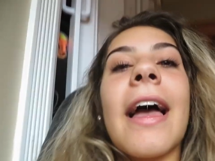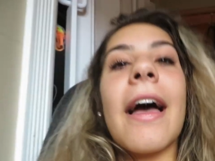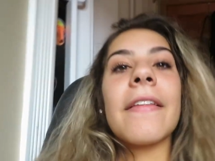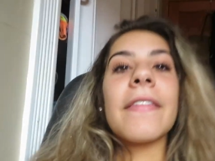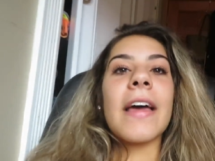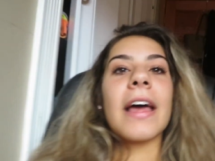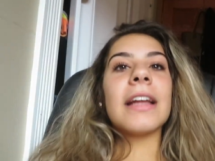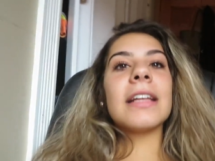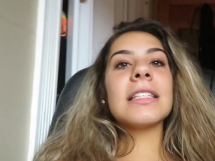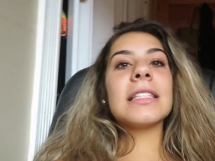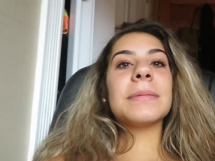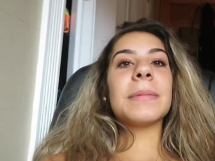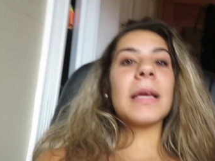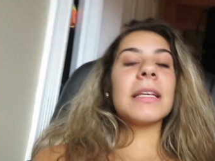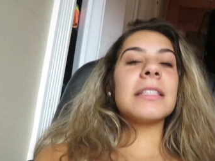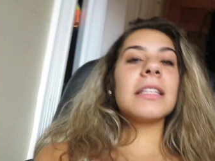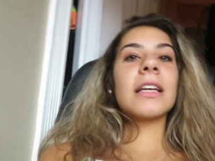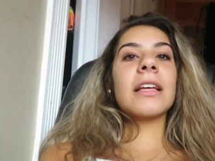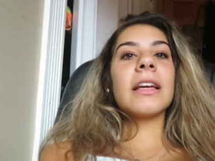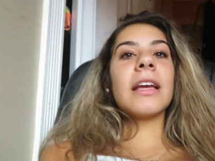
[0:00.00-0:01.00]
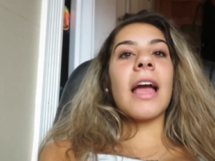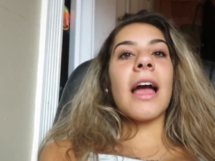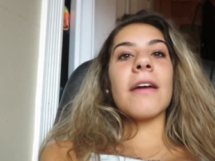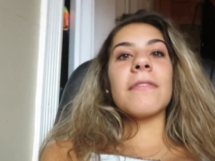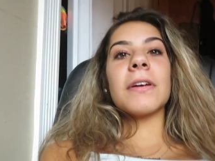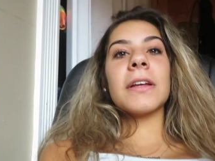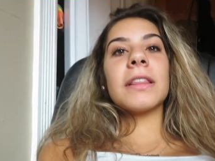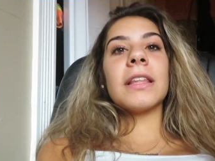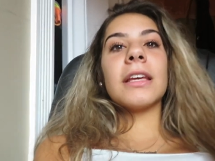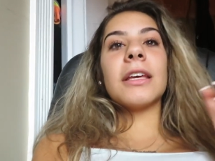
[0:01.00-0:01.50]
yeah, that is basically
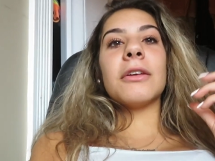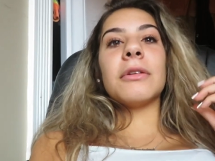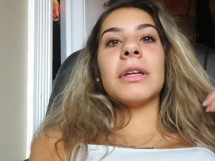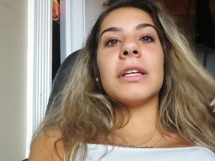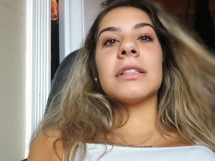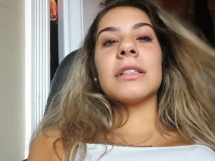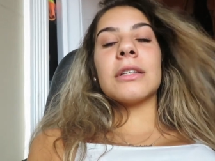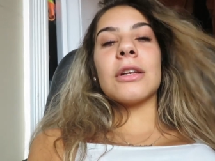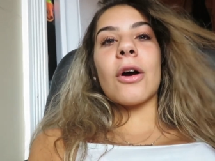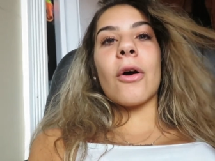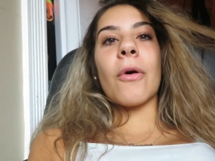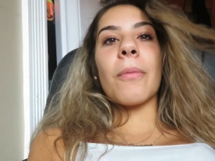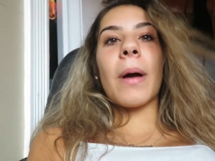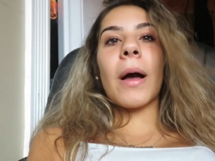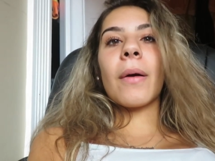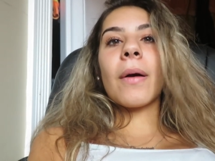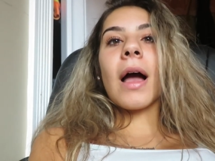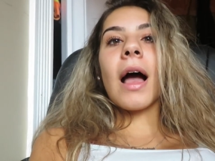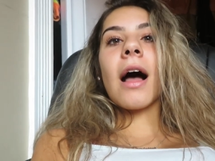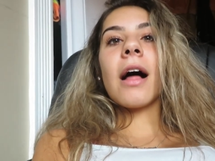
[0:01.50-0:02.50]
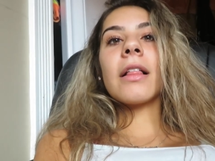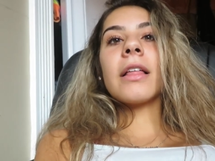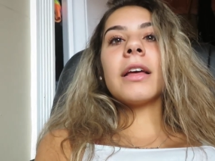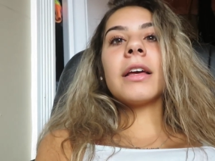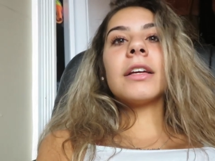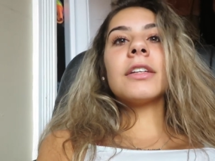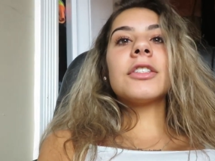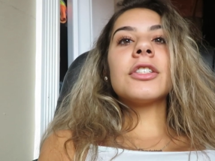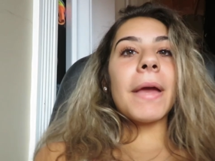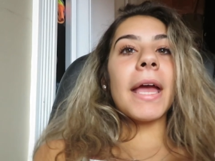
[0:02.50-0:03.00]
everything you need to know about college.